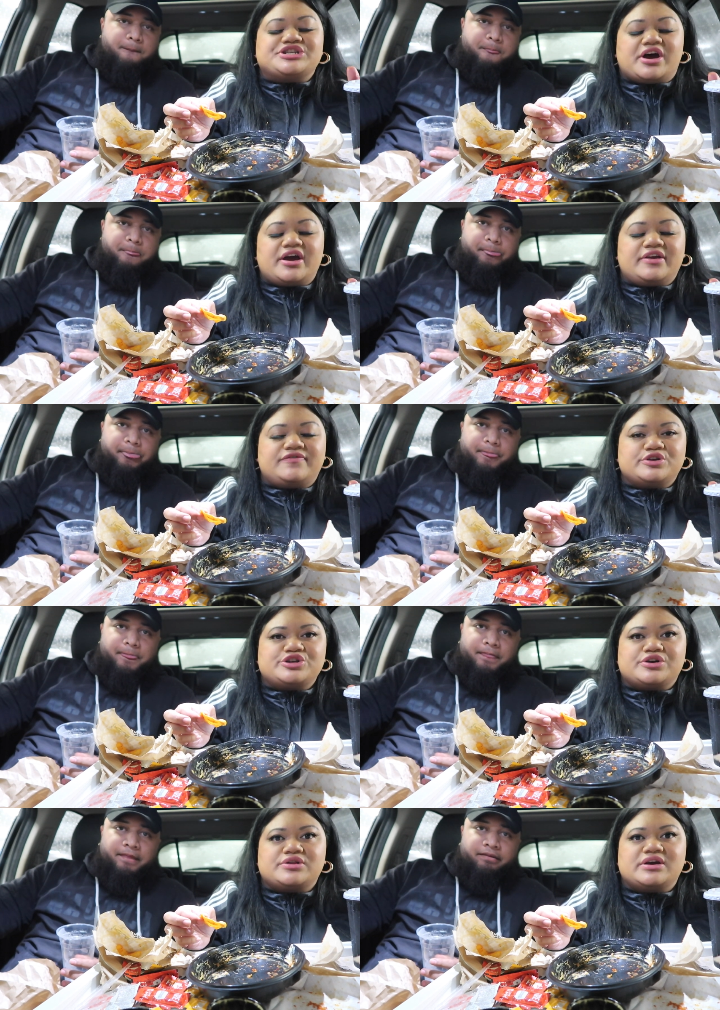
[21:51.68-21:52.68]
Speaker 1: dying for
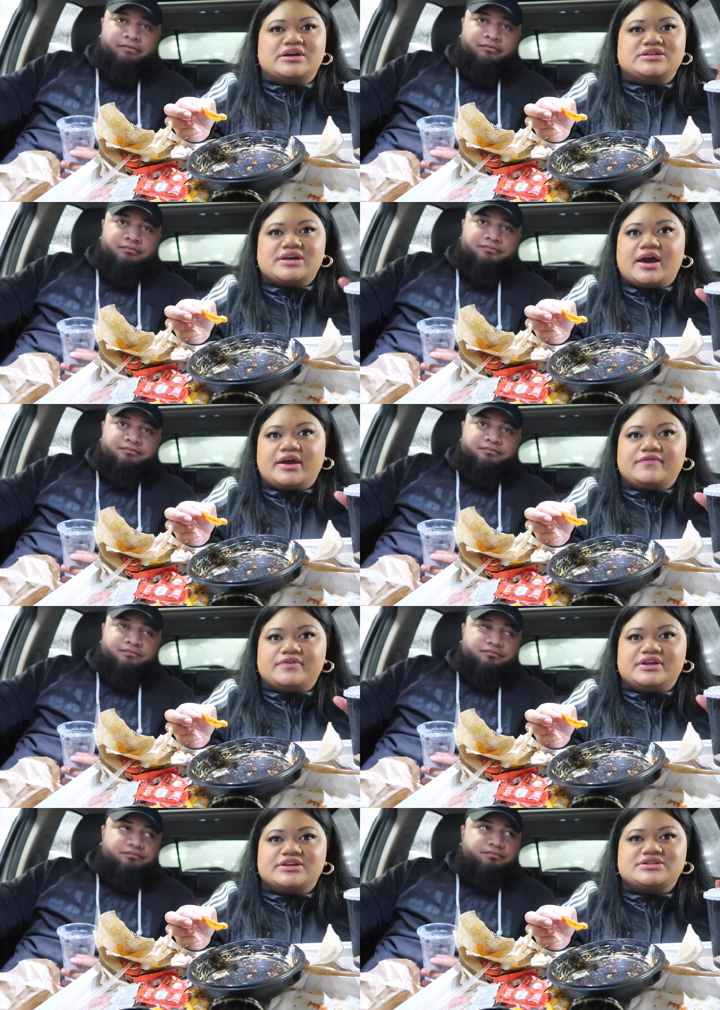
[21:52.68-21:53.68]
chocolate, dying
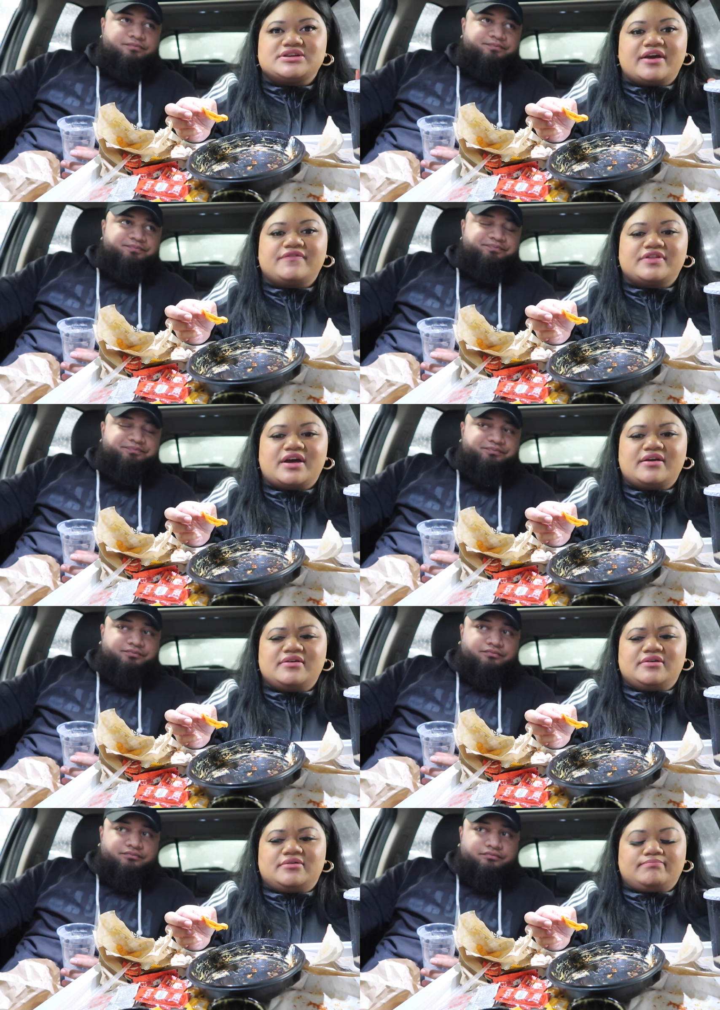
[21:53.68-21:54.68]
for this, dying for that.
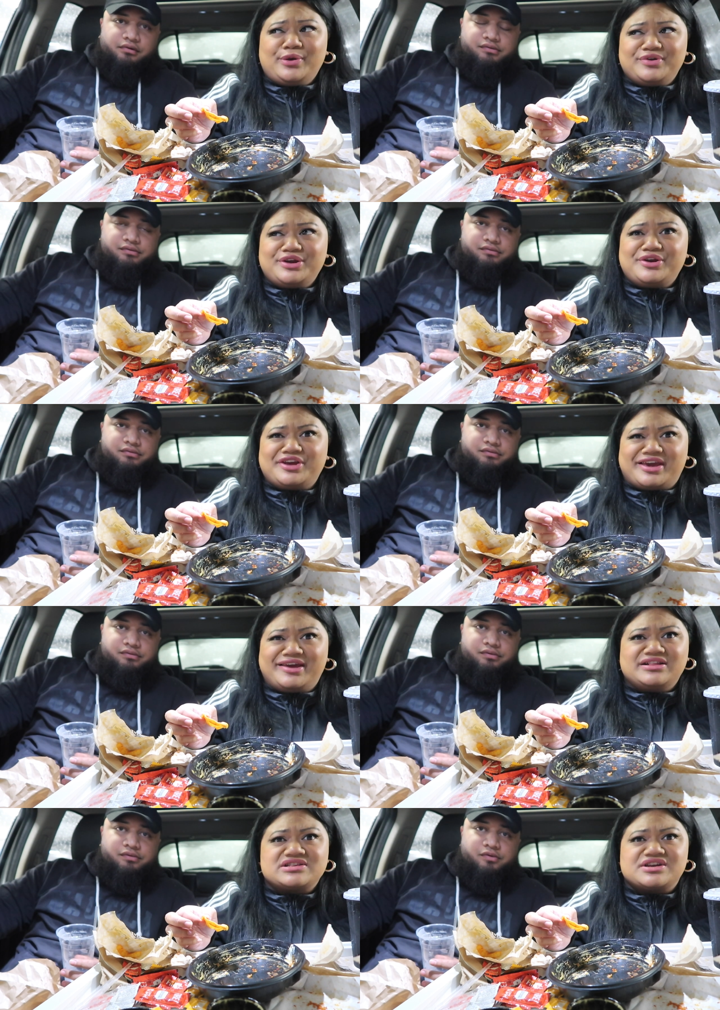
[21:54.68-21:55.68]
I really don't
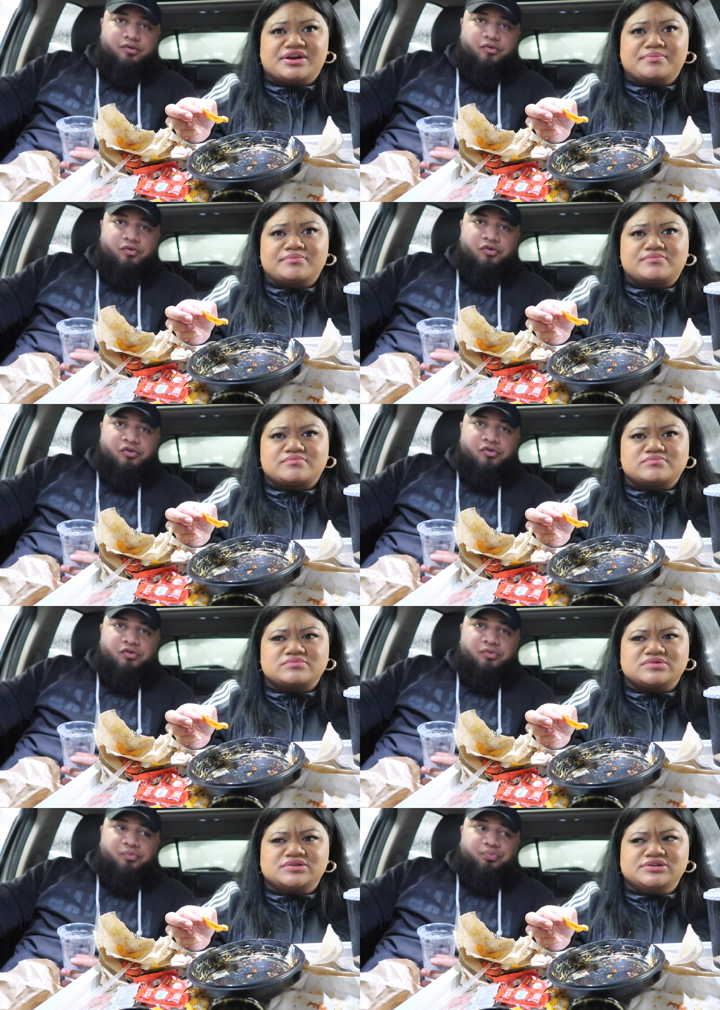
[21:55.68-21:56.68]
care this time.
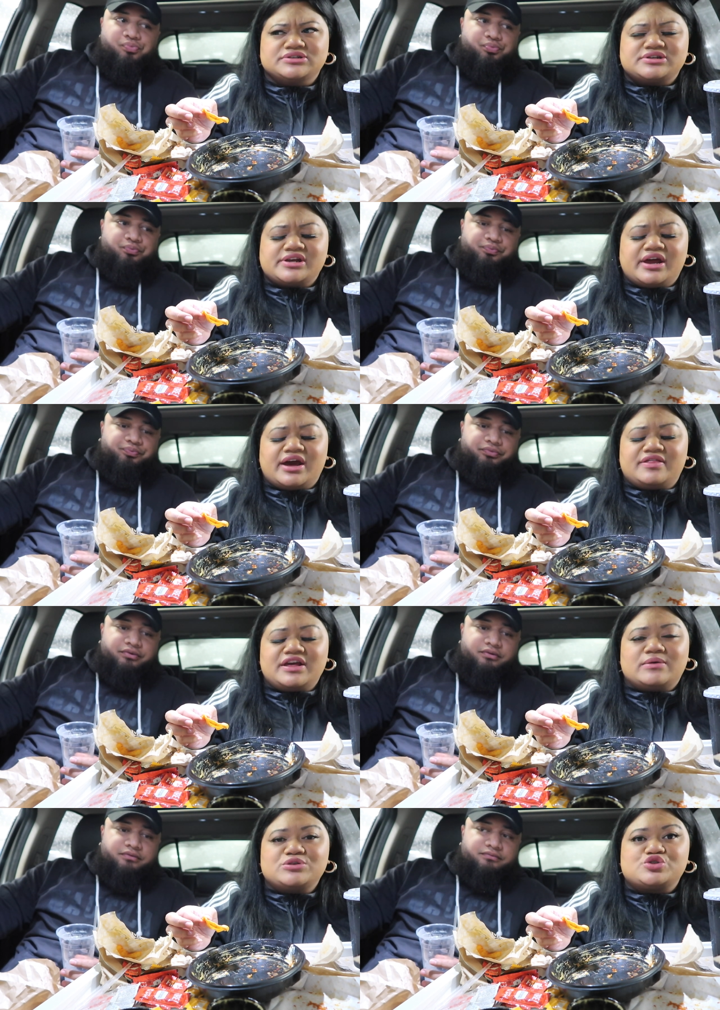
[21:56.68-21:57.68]
I
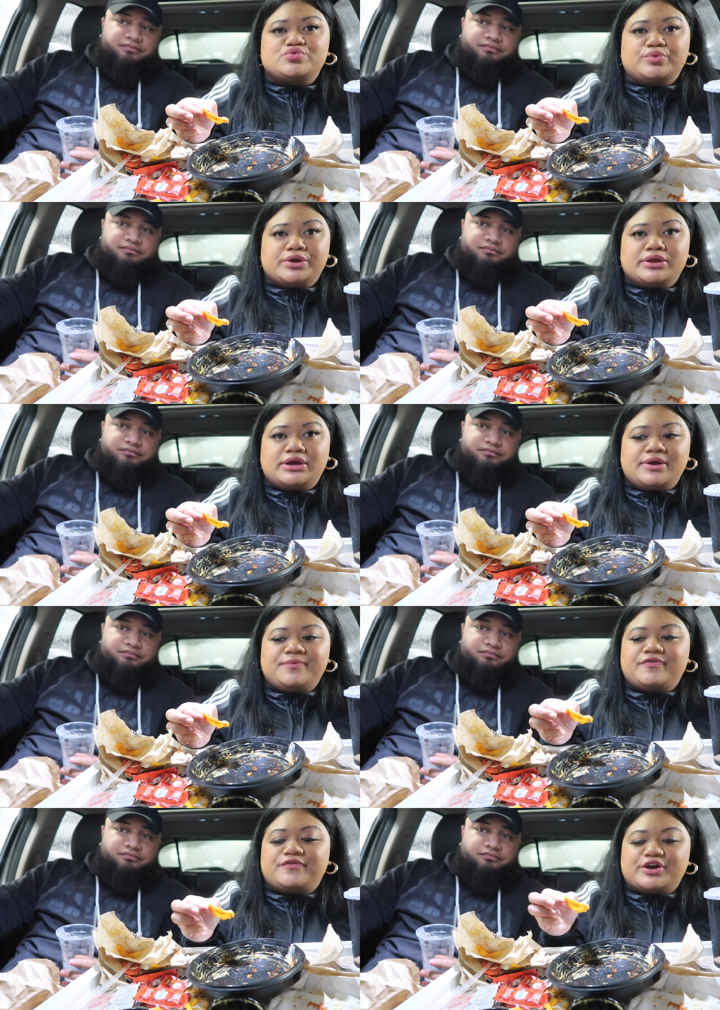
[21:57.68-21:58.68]
think I'm just really
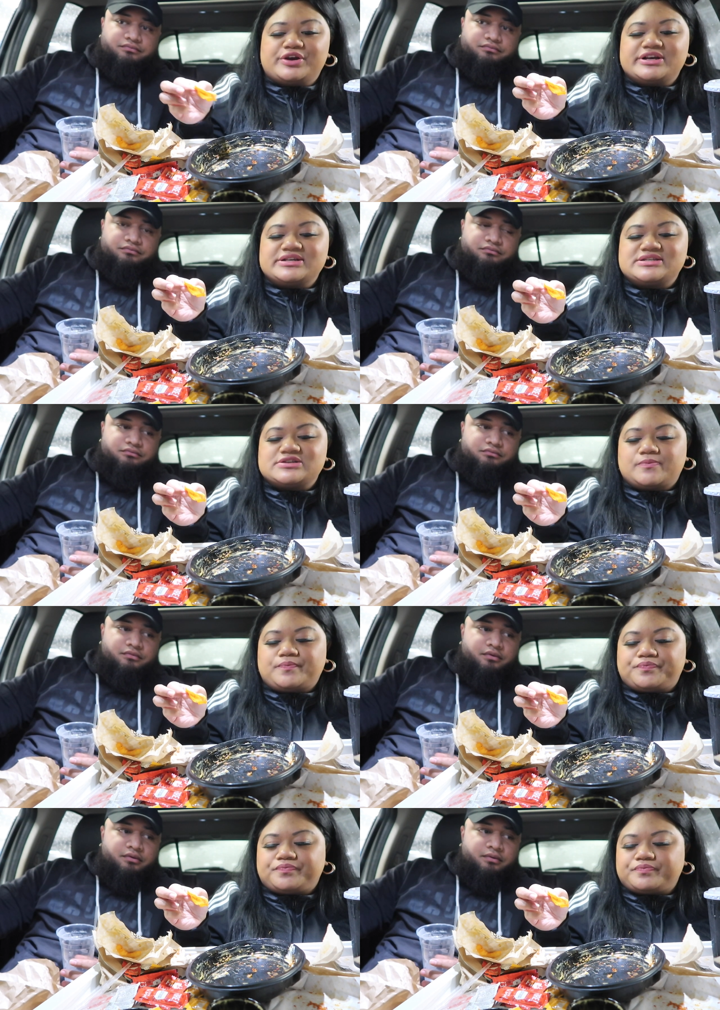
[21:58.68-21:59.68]
focused.
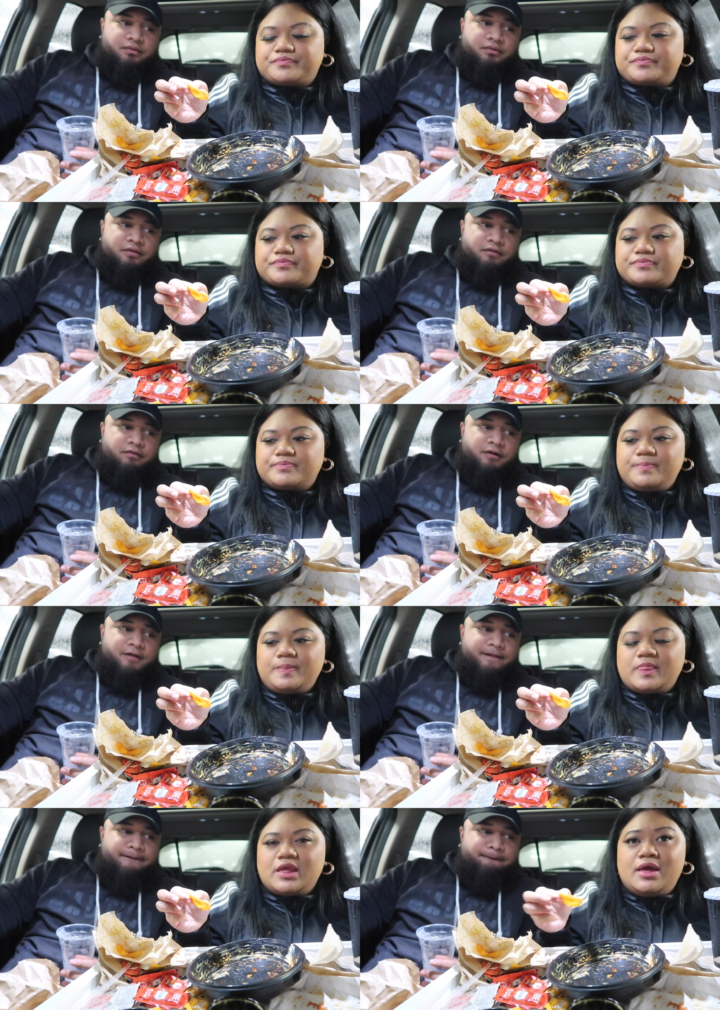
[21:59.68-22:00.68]

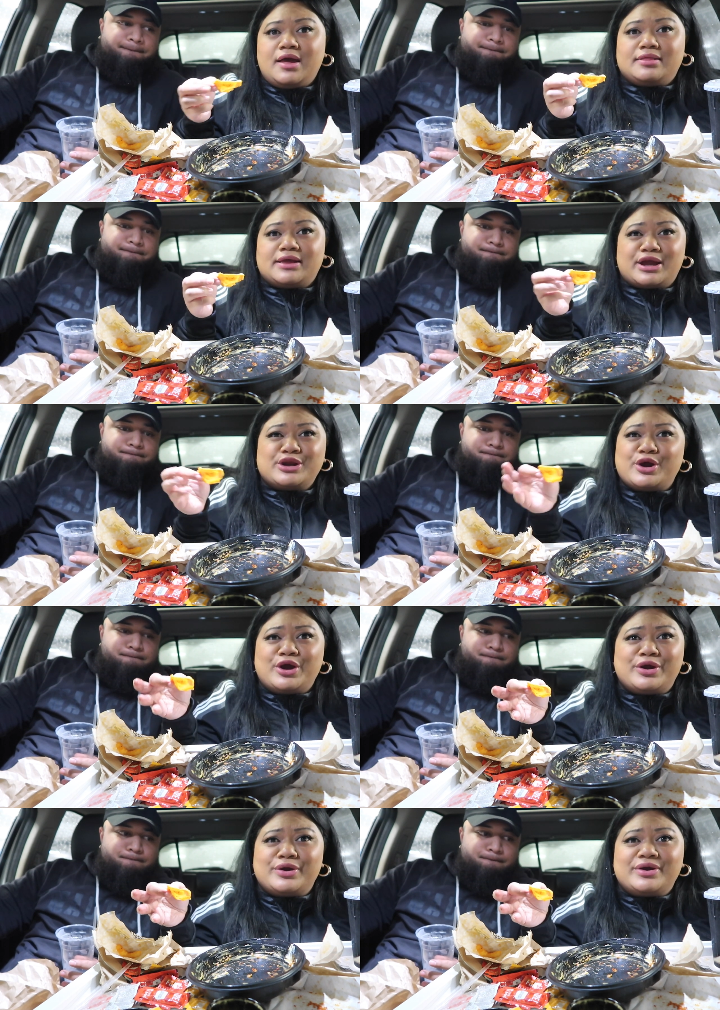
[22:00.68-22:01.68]
What? Like I know
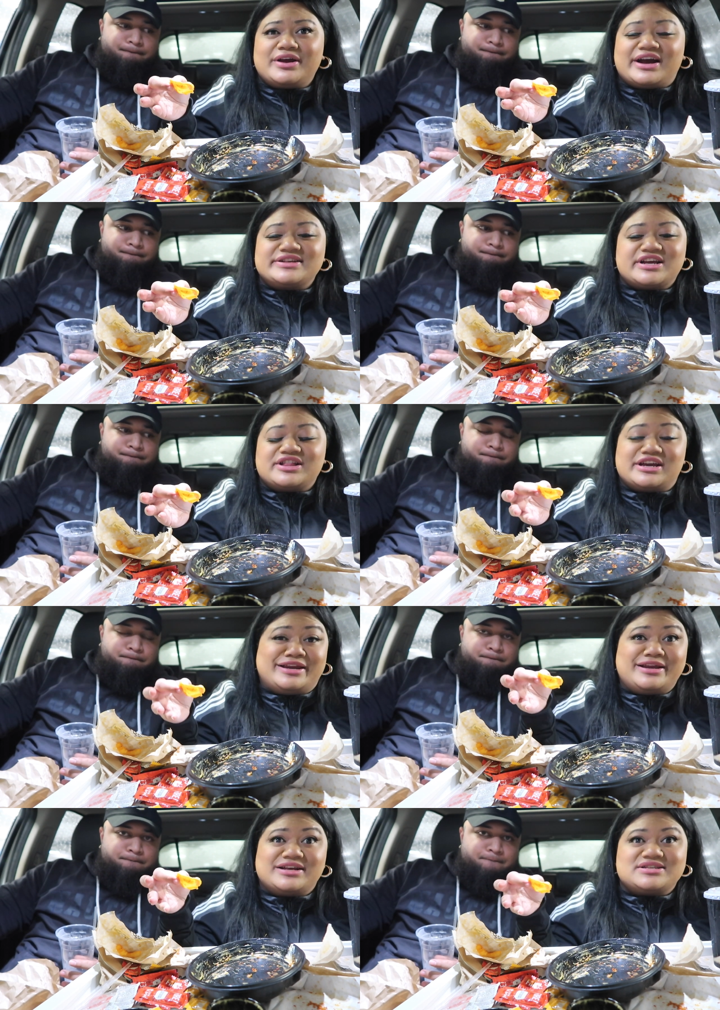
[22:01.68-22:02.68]
I sound like an
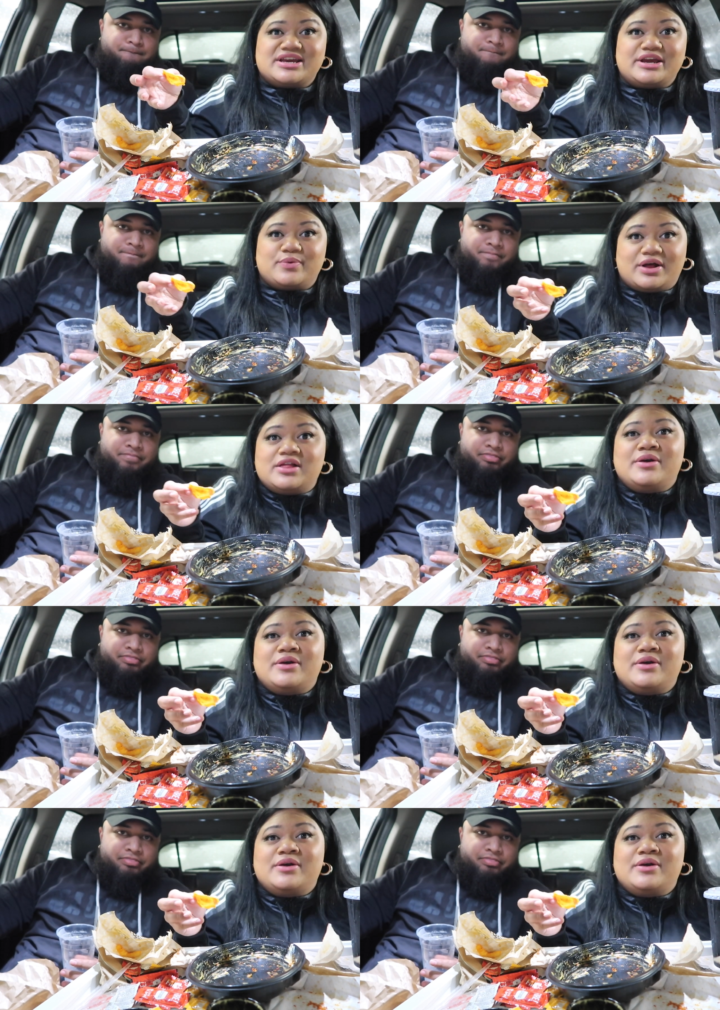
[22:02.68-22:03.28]
idiot saying it while